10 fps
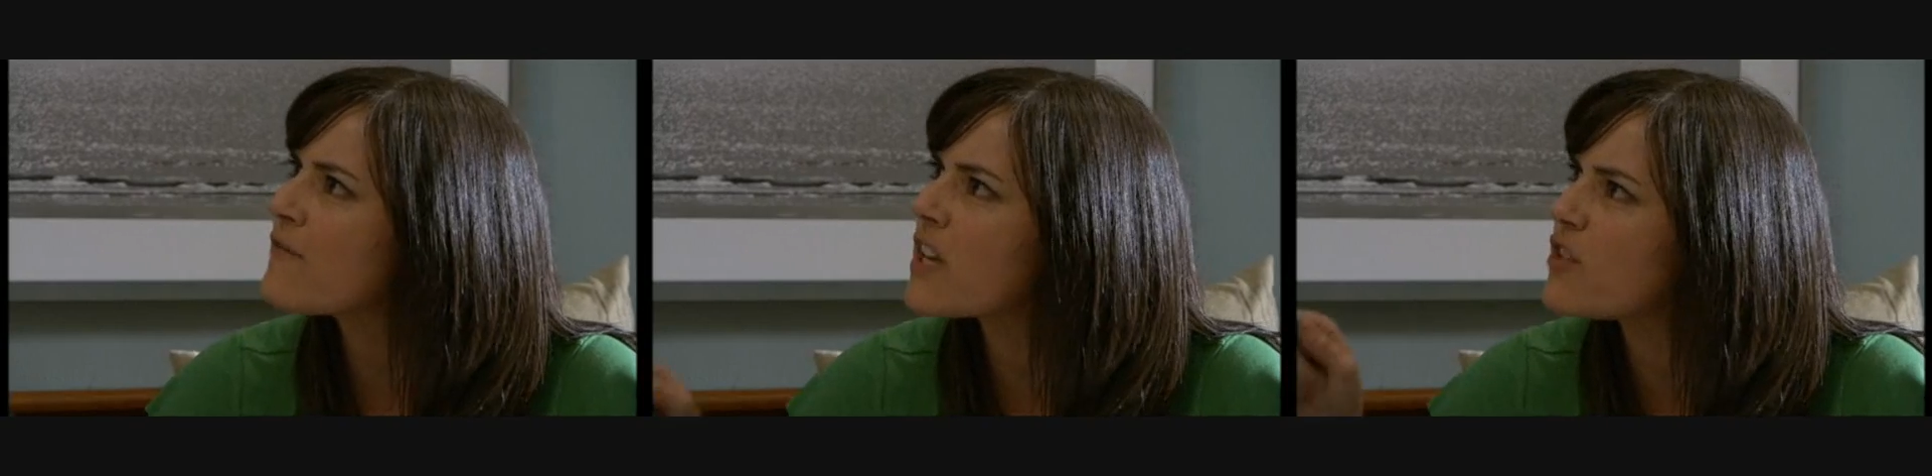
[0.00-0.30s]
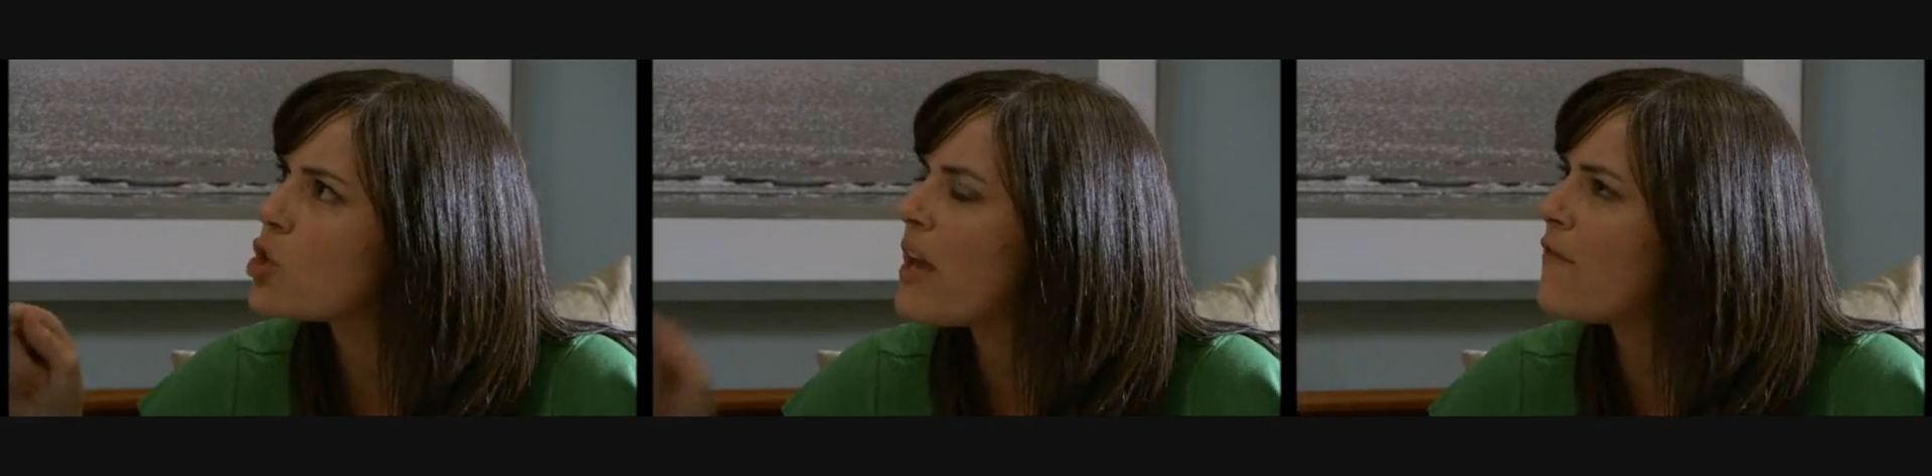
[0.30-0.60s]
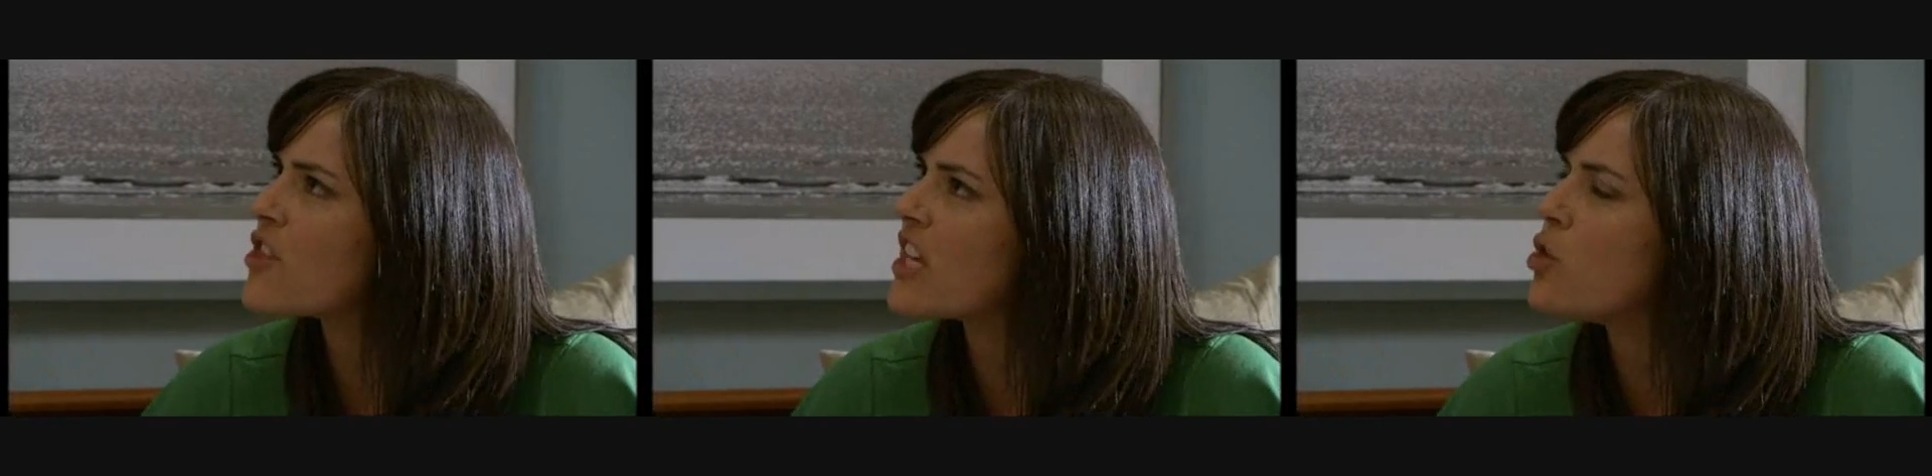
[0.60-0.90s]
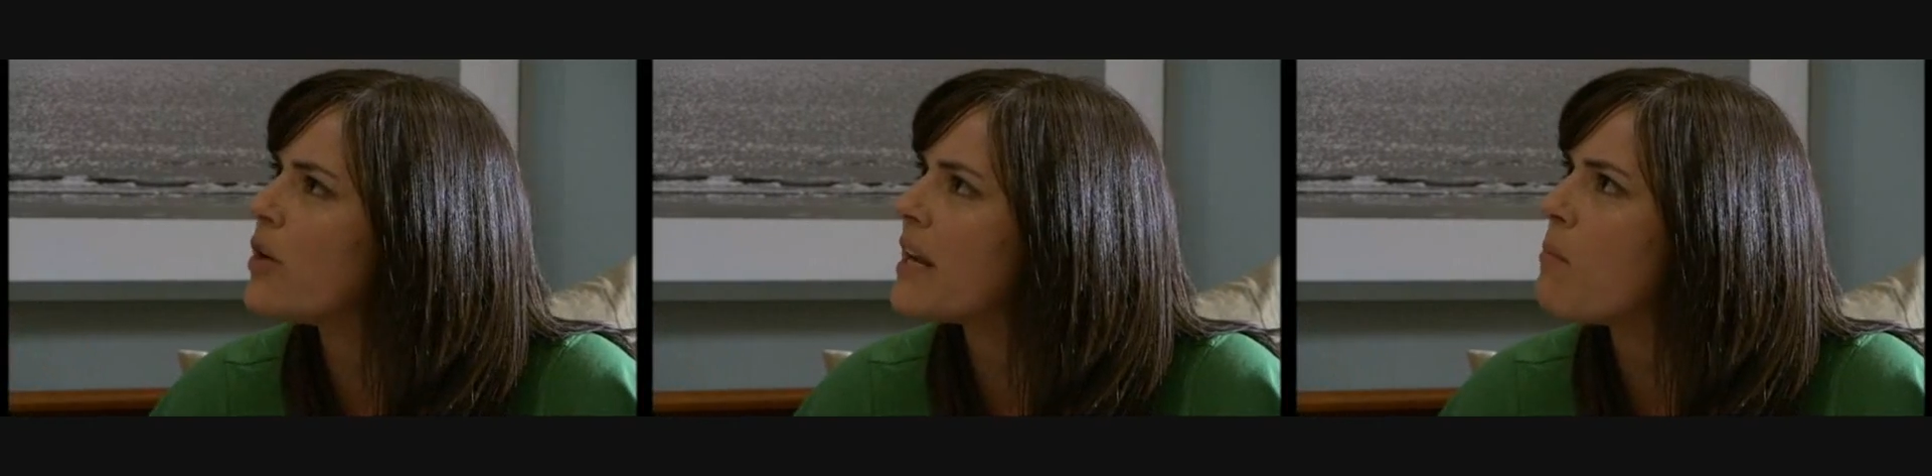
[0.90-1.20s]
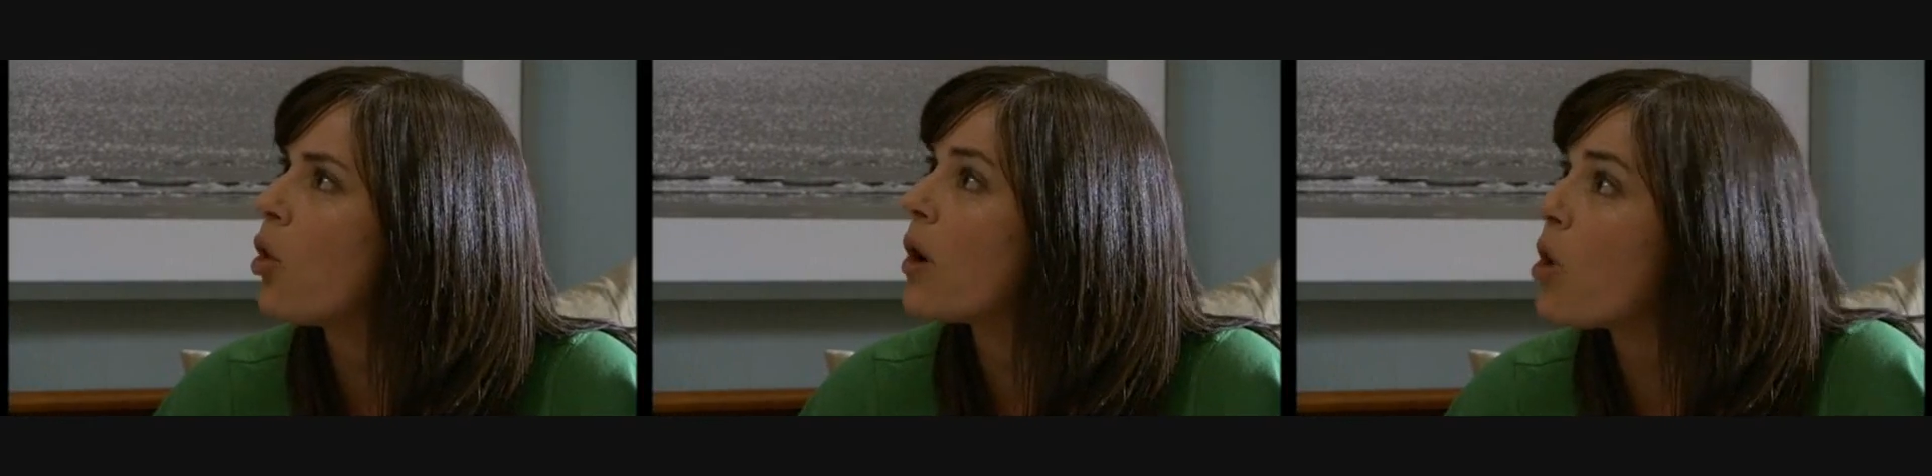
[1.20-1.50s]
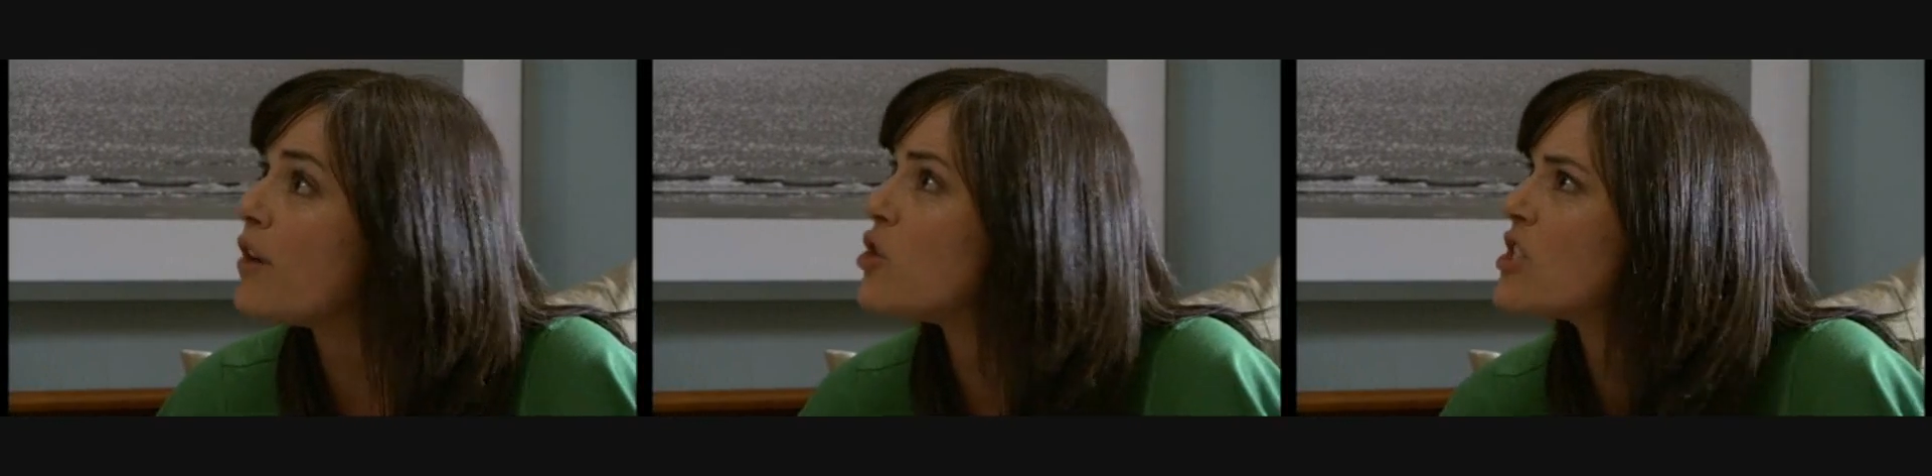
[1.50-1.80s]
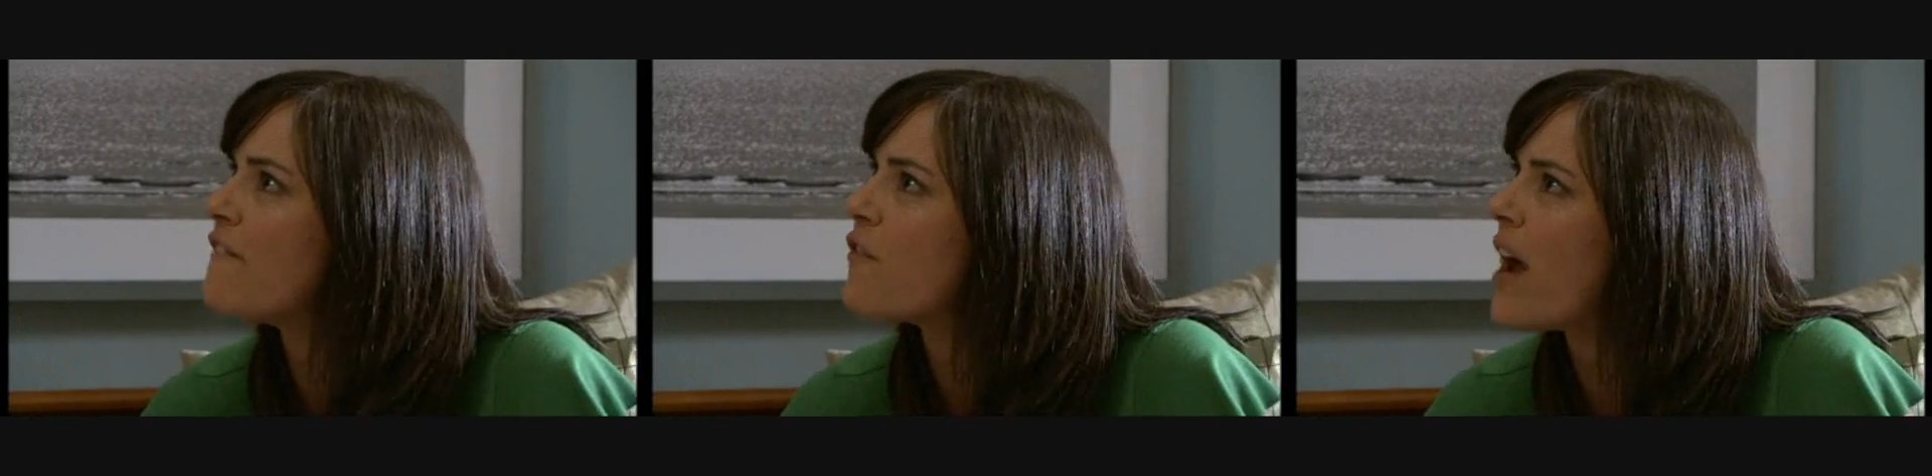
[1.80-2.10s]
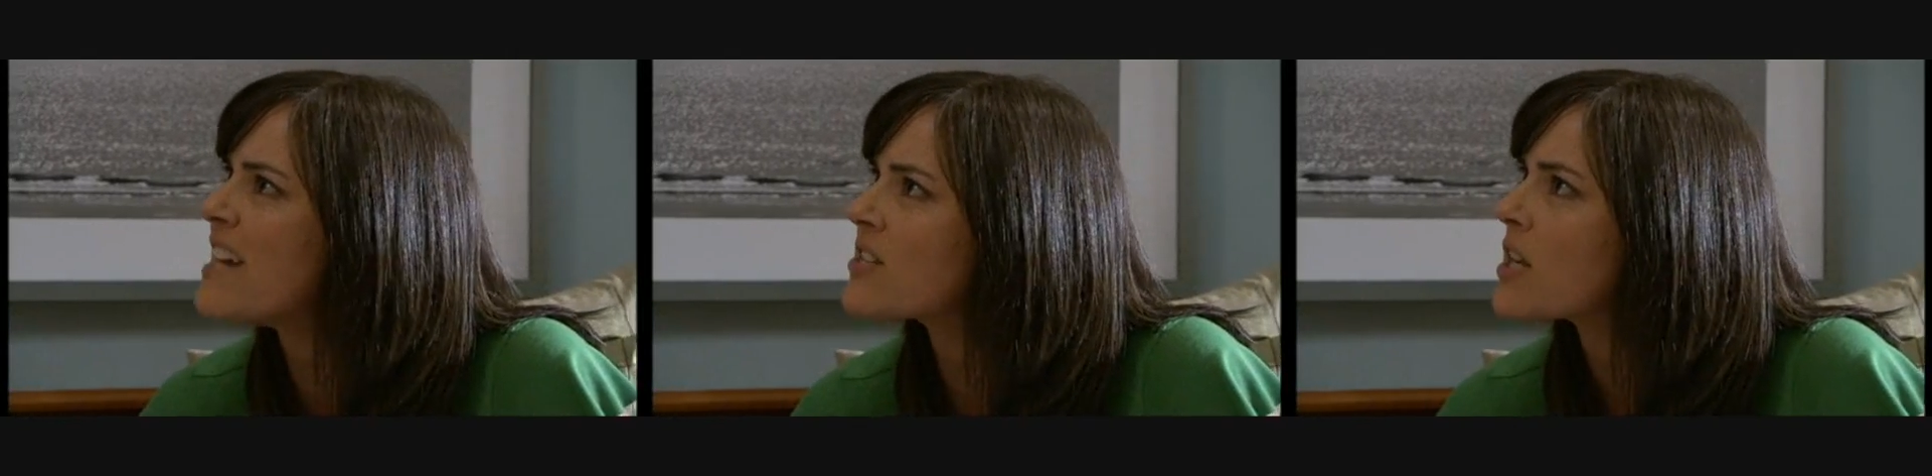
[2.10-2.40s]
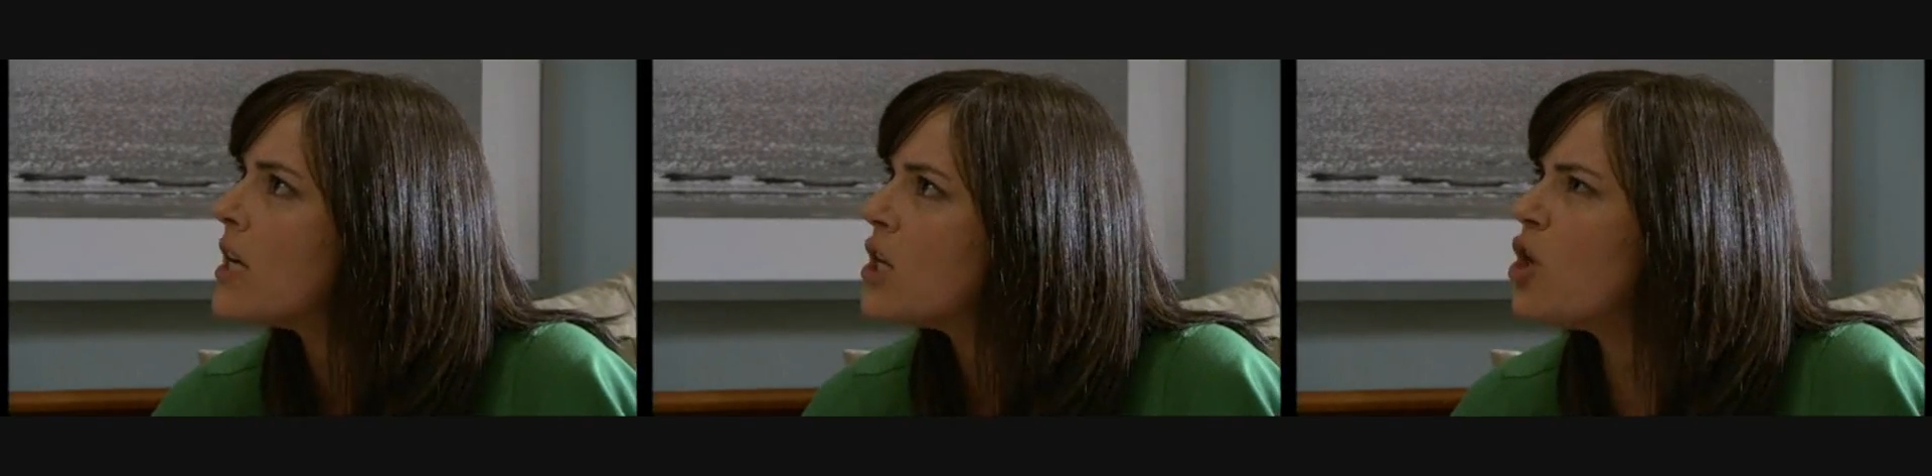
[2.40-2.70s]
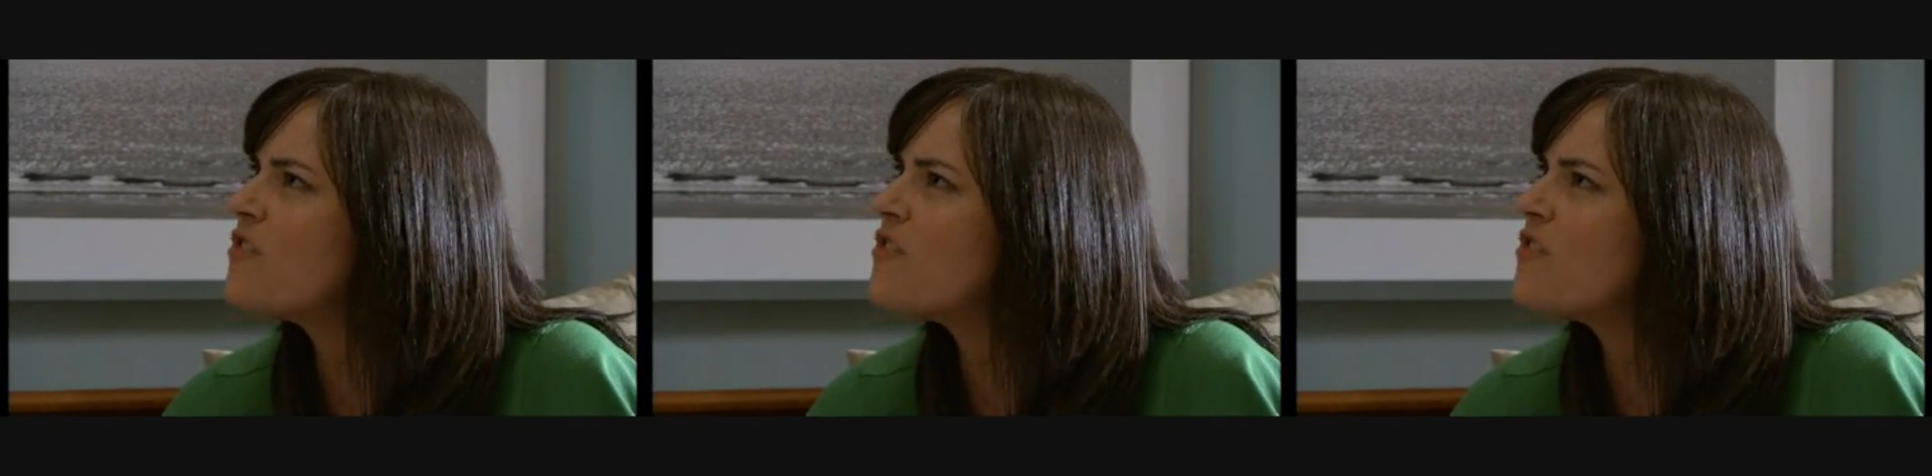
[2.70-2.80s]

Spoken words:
We have given you everything you need and more, and what have you done for us?